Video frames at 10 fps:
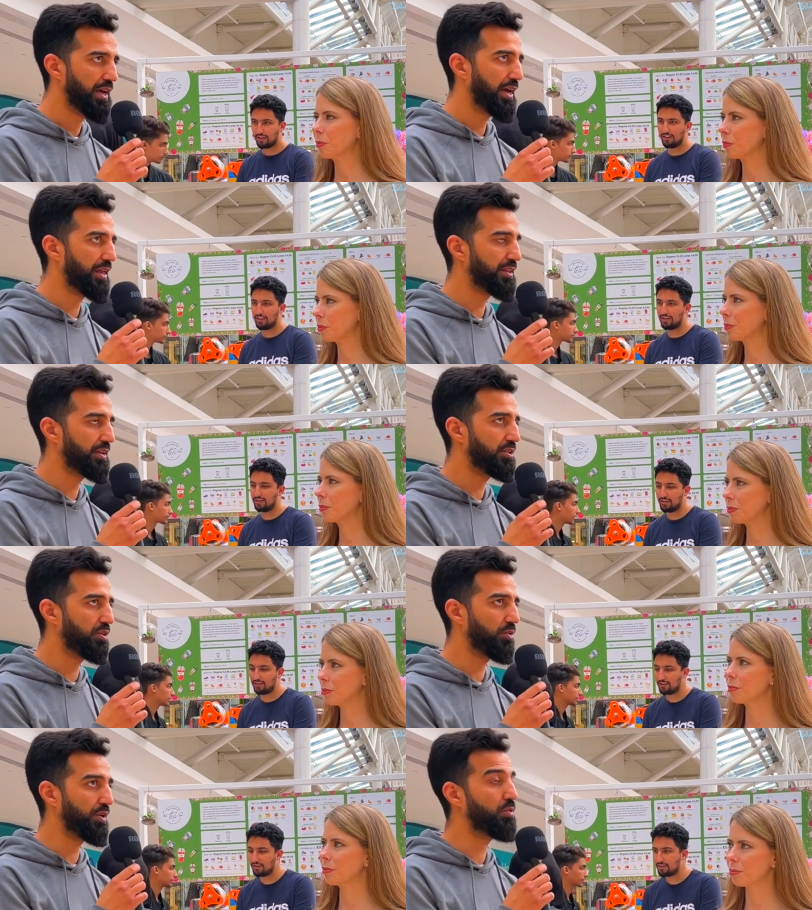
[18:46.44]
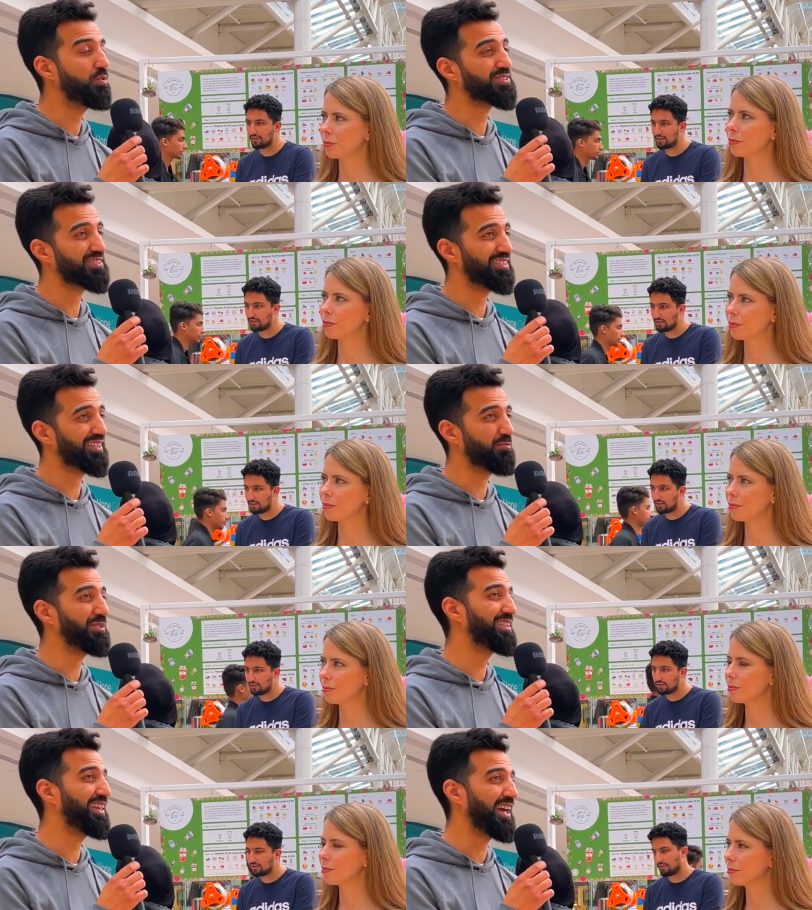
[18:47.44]
Speaker 1: and then, you know, it was, I
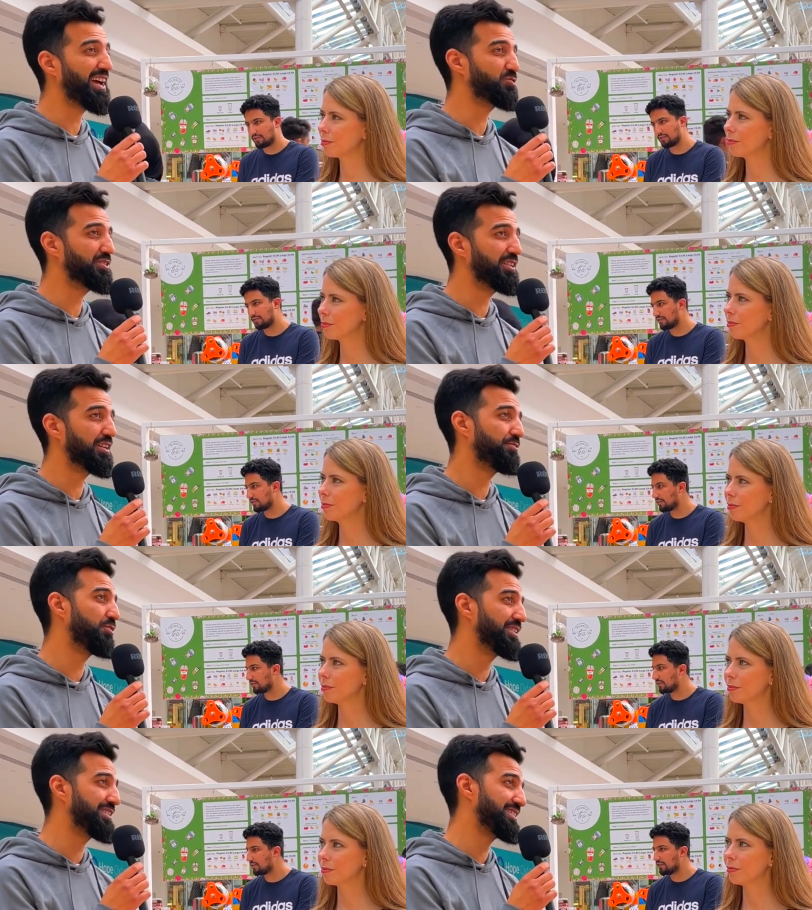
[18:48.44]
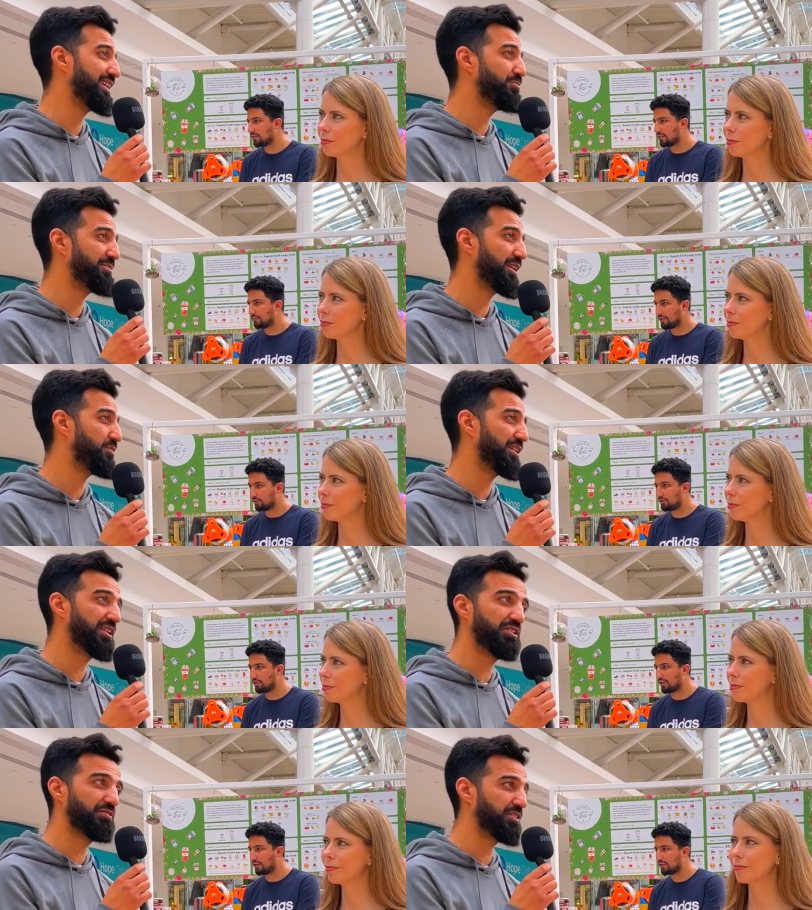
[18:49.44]
mean, they actually left on the same day.
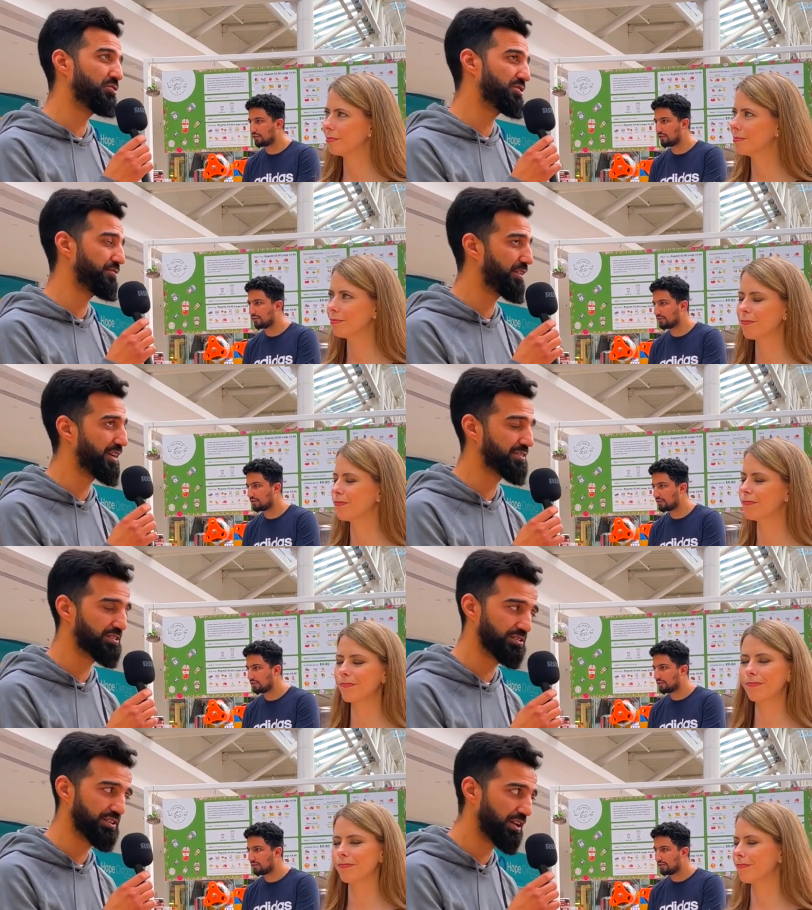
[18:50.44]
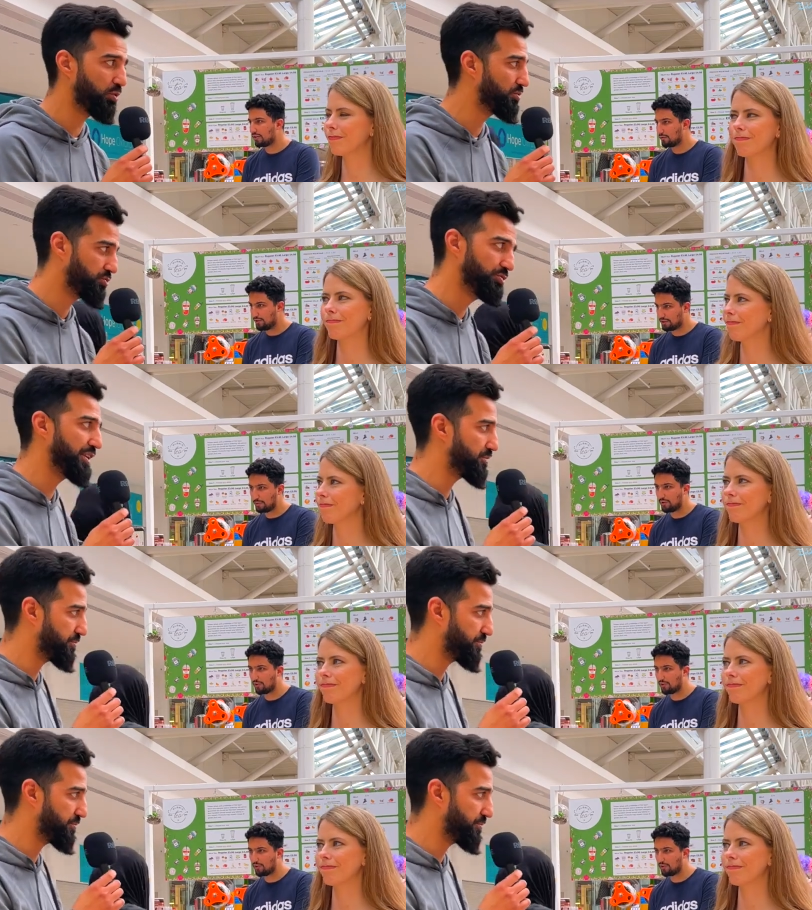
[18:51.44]
They didn't even notify us a day or two days